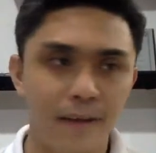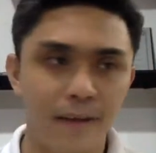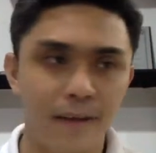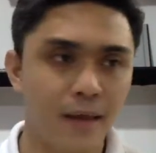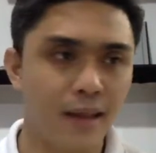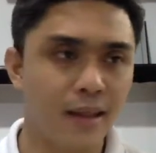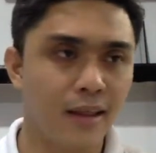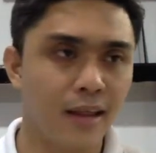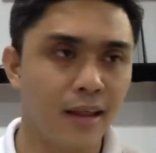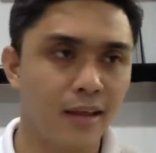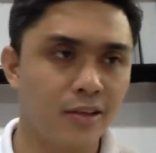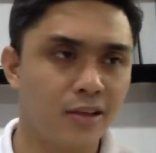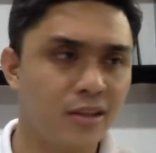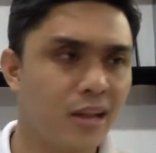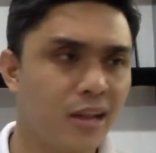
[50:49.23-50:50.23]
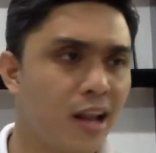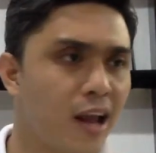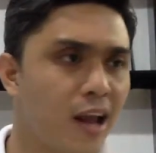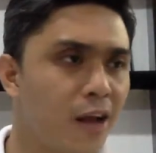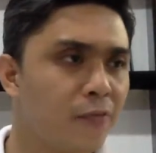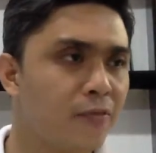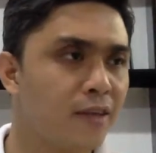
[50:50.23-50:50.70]
and there's a
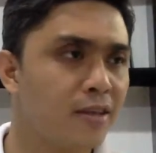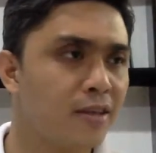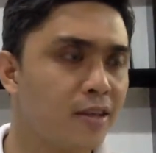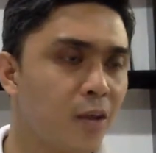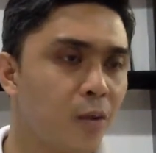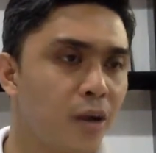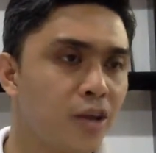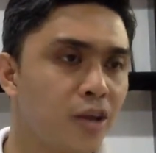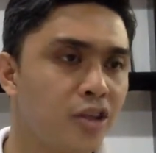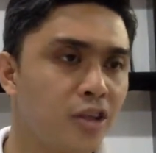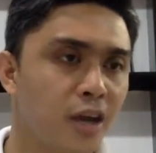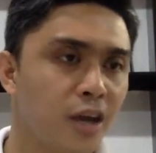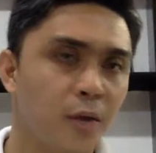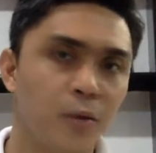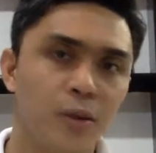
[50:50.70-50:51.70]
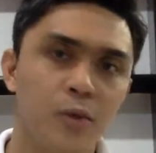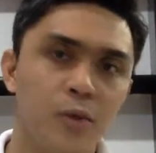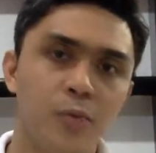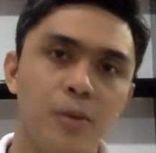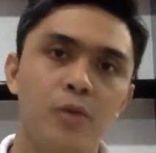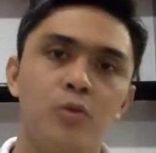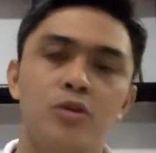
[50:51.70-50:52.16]
lot of things that I want to share with you,
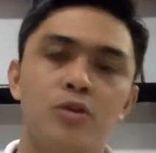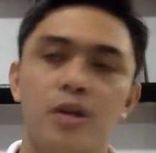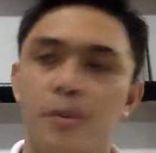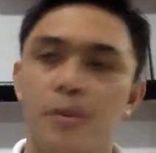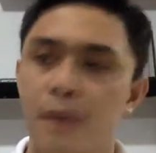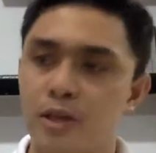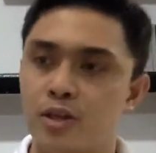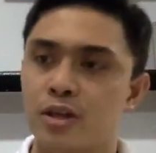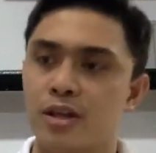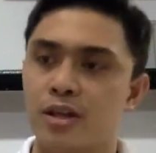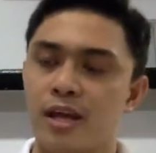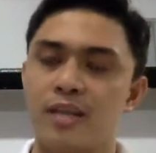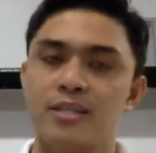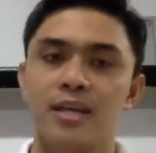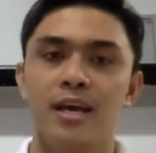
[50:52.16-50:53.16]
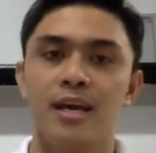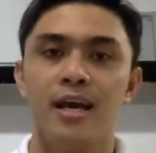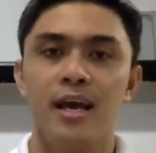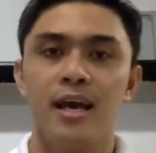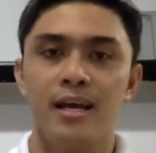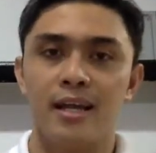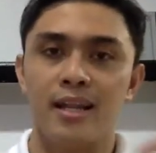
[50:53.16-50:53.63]
but those are the major things
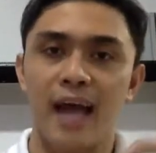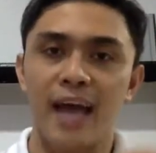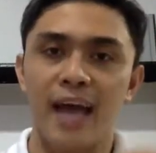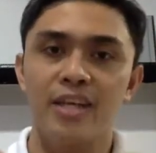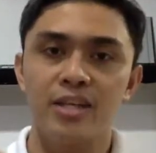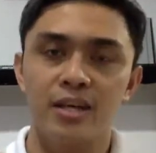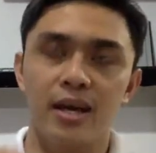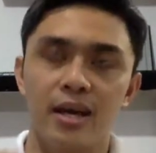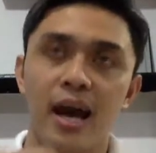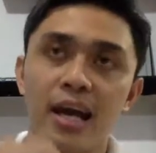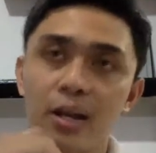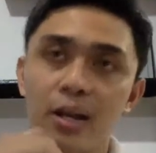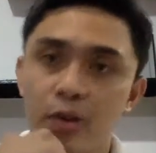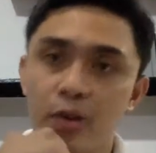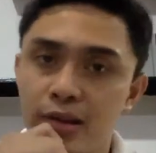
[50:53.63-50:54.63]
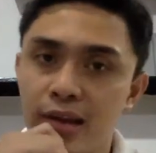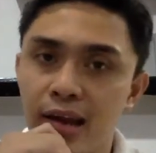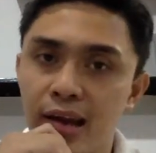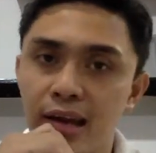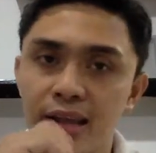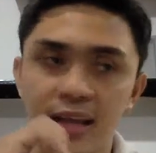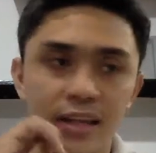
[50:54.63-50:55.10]
that I learned, and
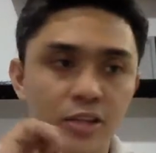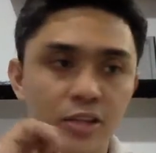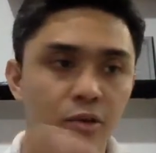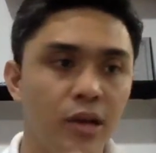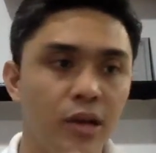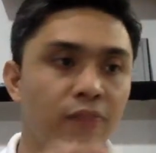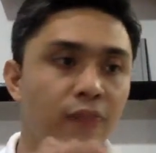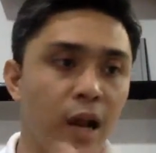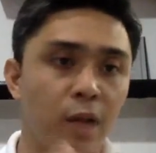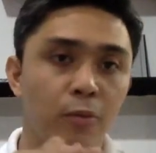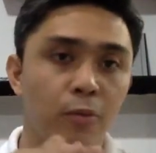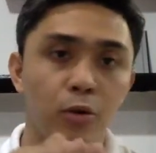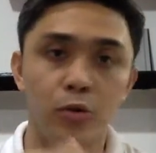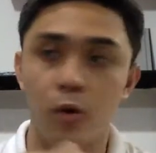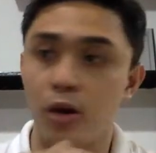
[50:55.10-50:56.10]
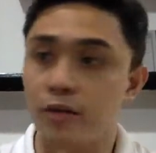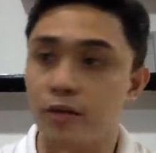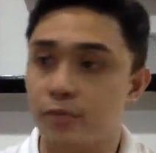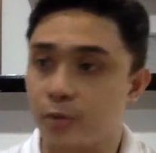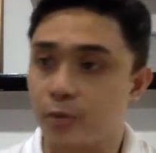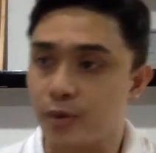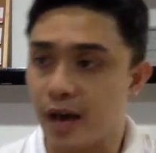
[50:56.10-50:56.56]
I think that's really valuable to all of
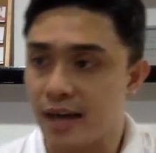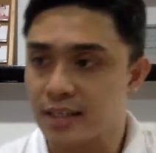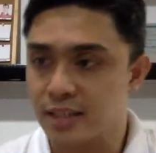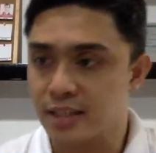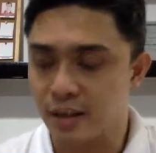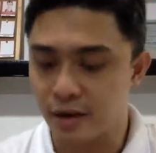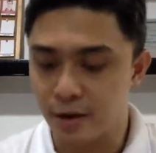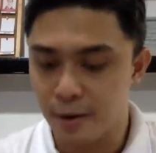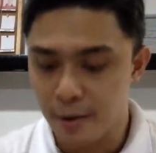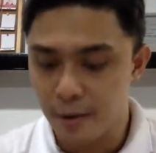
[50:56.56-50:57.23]
you guys here.